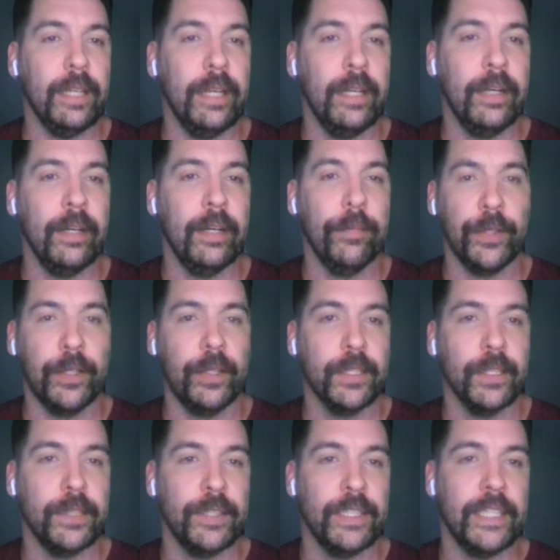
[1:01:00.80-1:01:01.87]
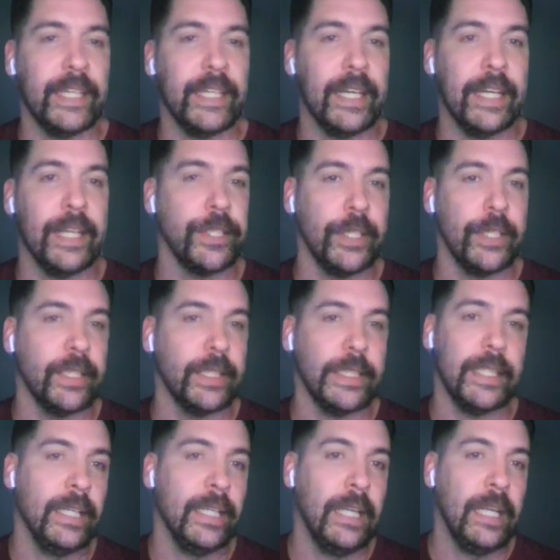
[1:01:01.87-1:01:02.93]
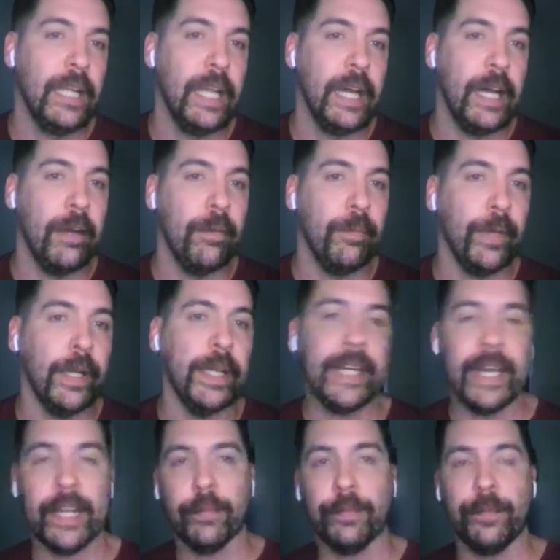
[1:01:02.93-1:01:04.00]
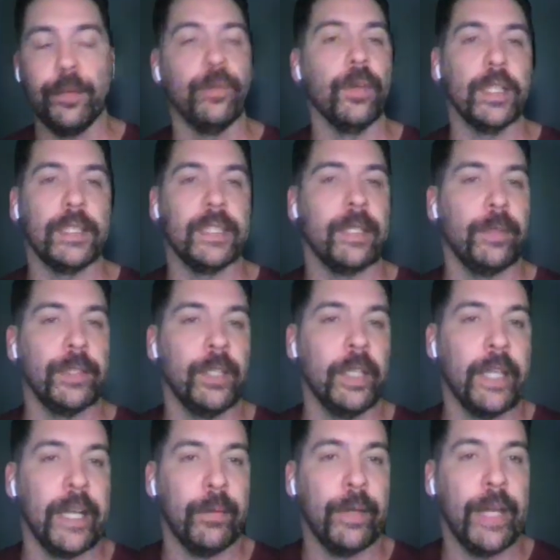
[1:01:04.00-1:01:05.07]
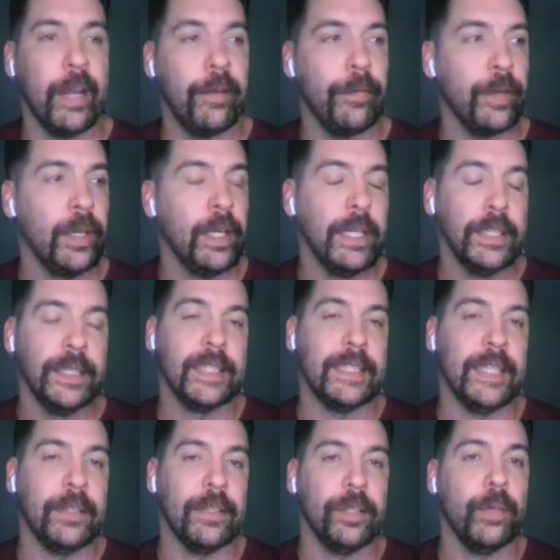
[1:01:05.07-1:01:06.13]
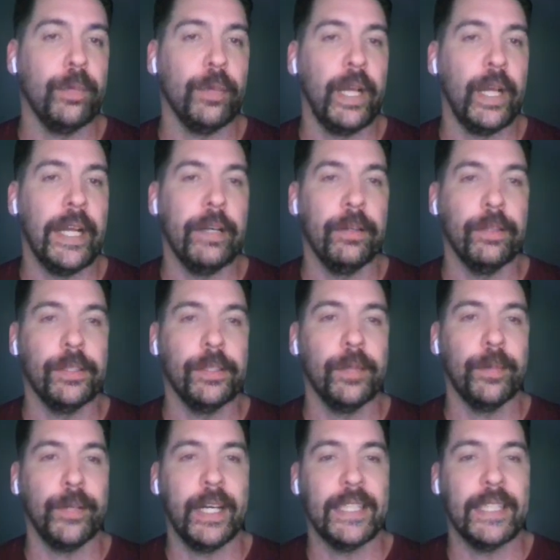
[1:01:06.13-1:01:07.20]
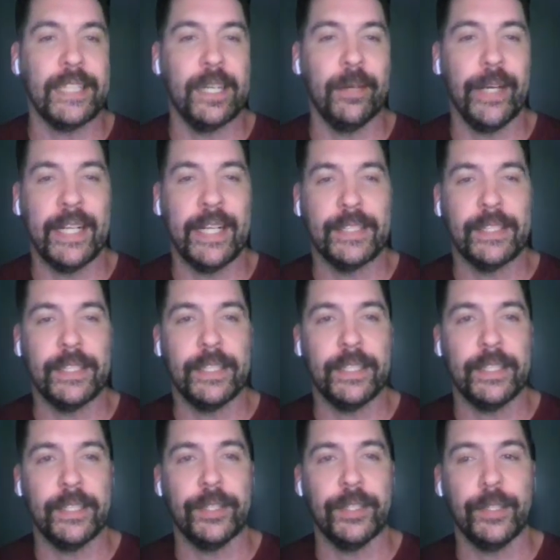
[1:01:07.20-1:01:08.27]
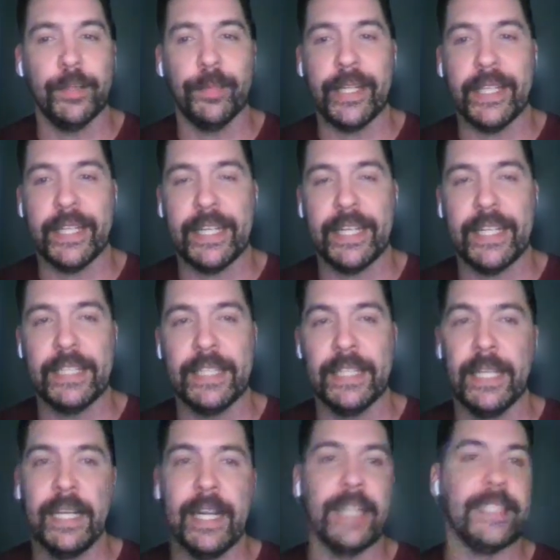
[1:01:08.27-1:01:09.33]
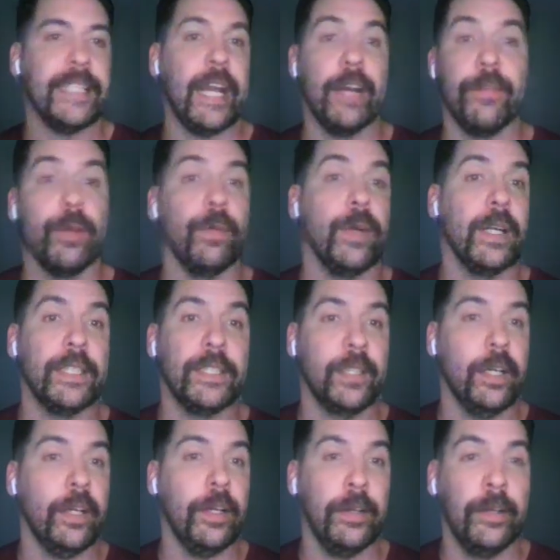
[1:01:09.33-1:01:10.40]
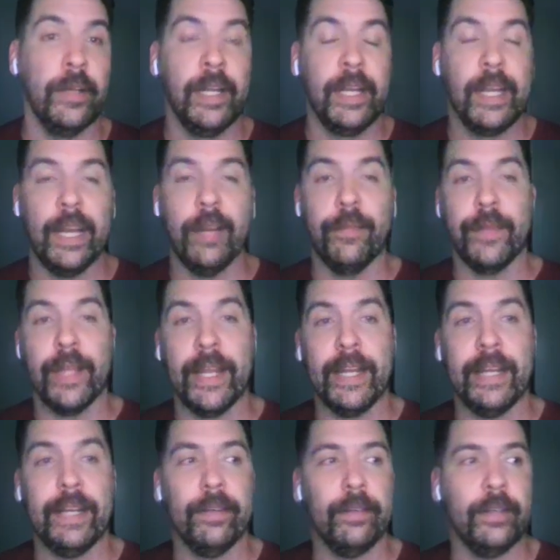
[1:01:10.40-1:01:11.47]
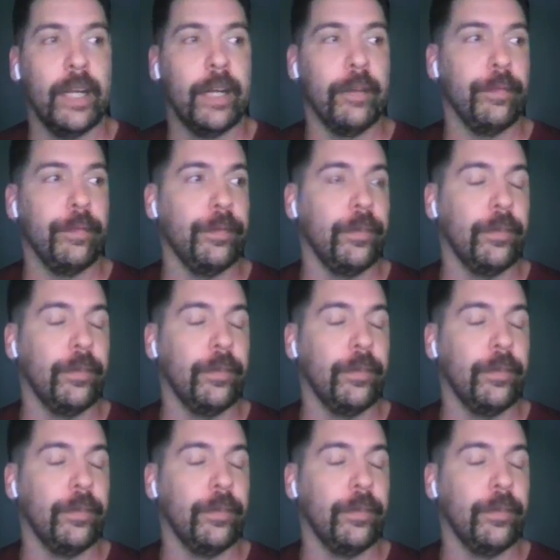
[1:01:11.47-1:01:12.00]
for the cost of a ticket and a jersey, and you get the full roster. It's not like we have just our top line or top guys coming out to meet the kids. It's everyone. So if they kind of